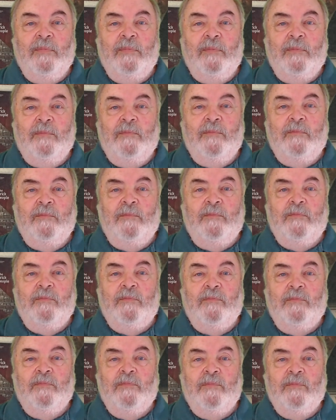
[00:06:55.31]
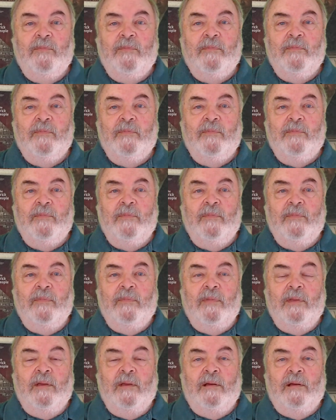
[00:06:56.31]

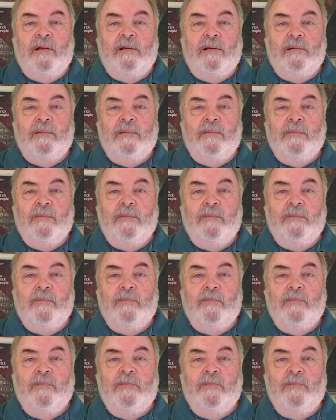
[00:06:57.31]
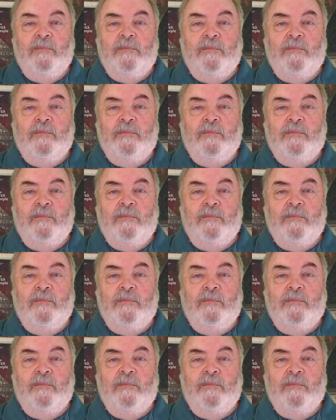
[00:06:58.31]
No words are spoken by the person on screen.